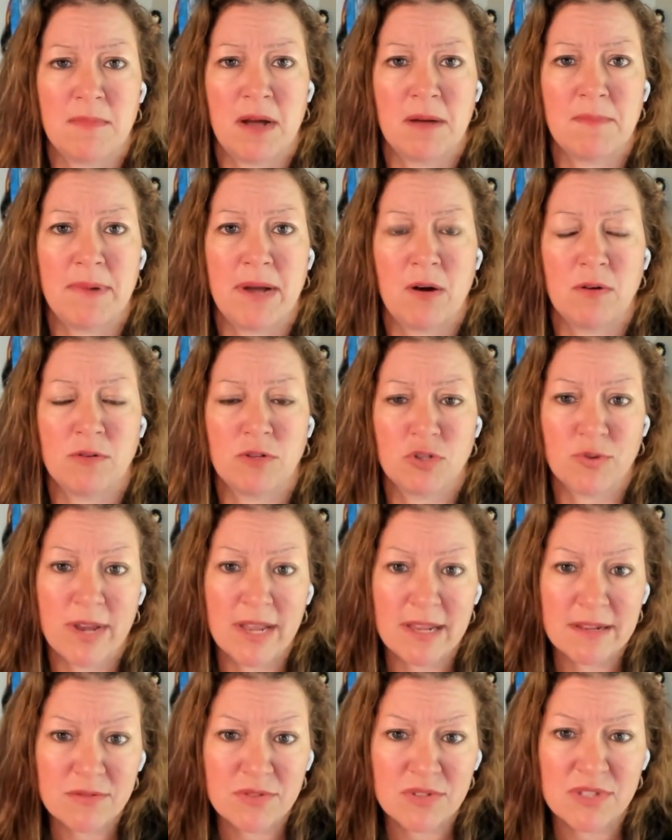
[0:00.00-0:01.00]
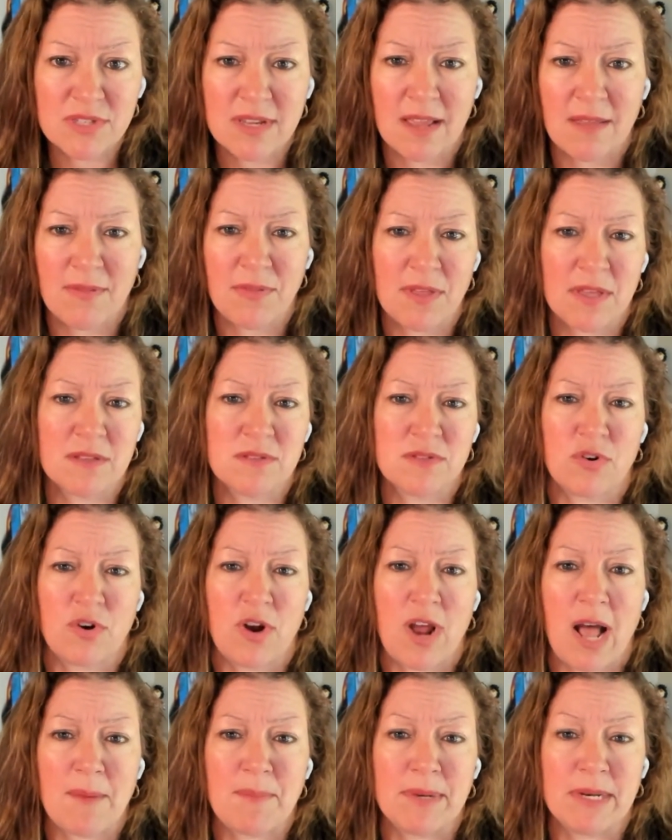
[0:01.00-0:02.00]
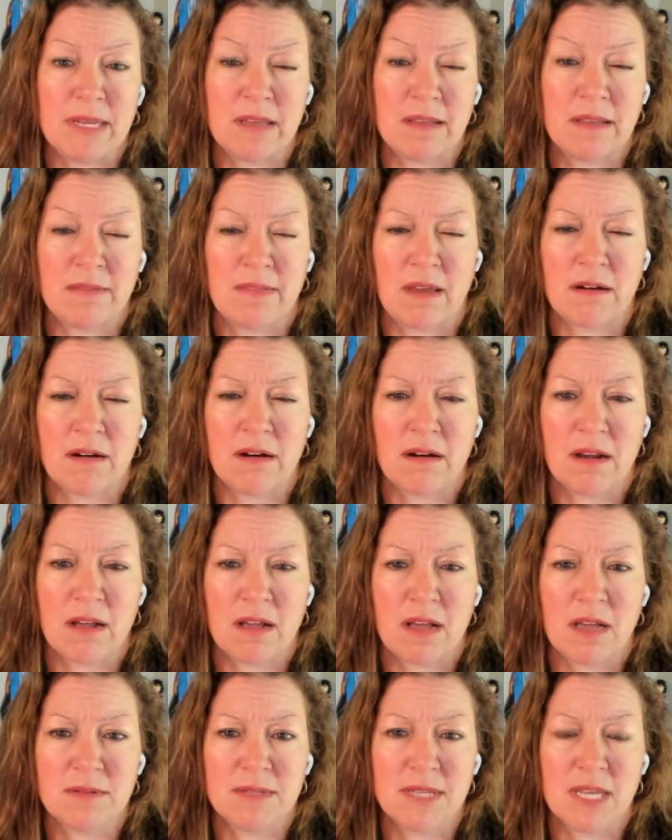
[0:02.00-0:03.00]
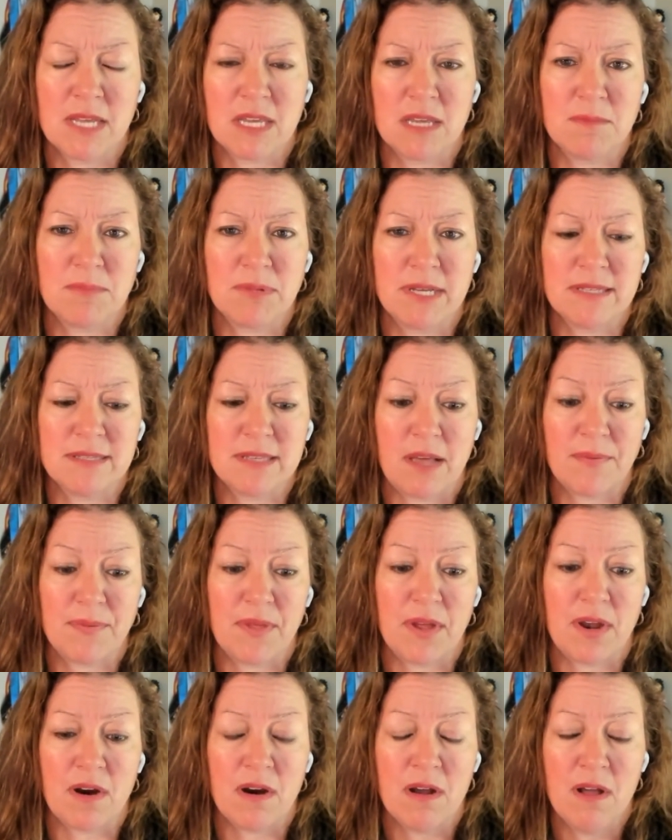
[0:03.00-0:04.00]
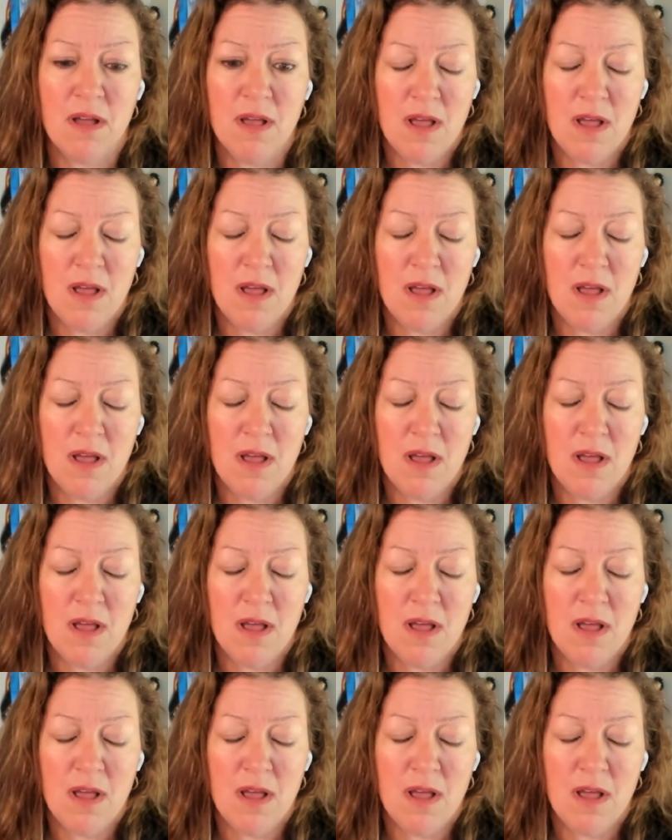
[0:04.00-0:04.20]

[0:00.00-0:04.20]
about trends and things that are happening, that are taking place out there.